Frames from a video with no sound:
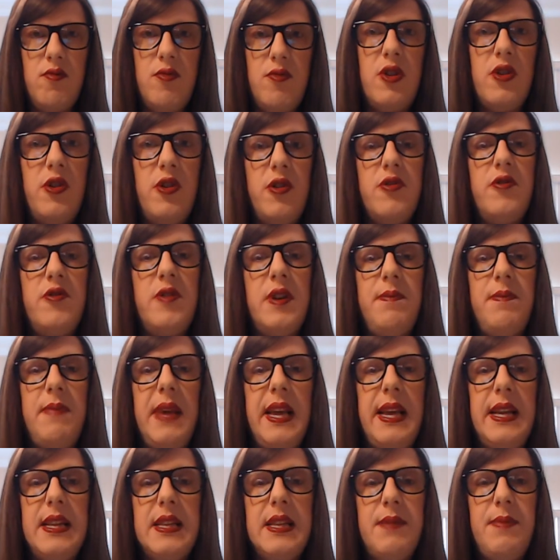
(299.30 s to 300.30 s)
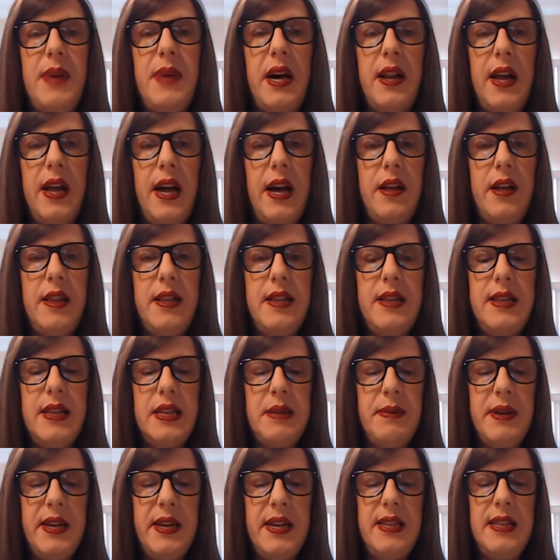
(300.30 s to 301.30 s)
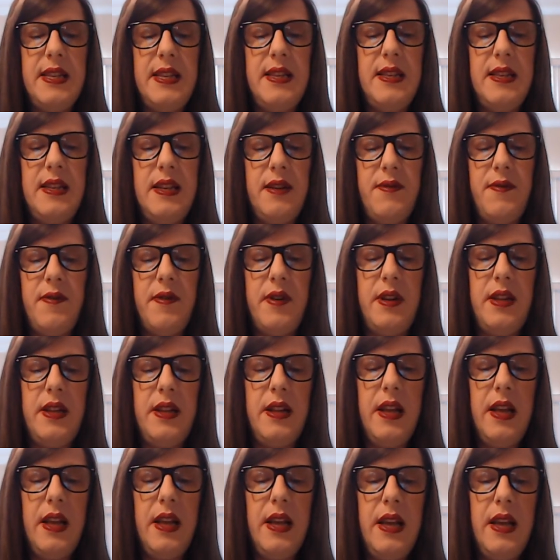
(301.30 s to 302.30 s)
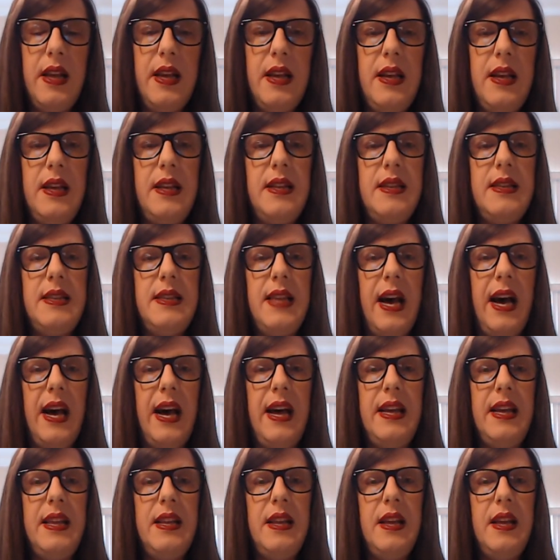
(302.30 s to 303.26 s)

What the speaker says: Couldry makes about how this experience is different is that